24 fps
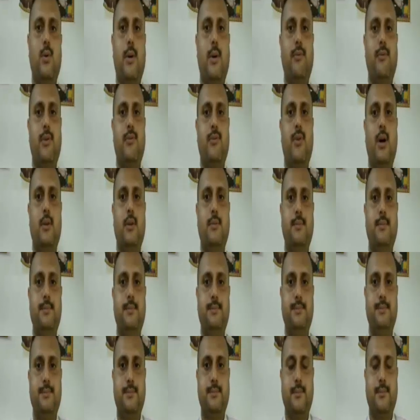to everyone.
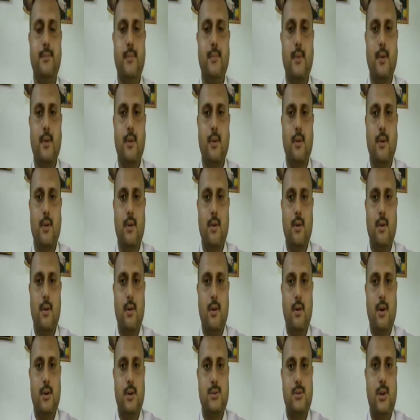
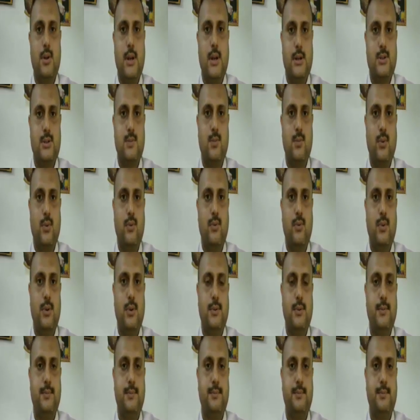So let's move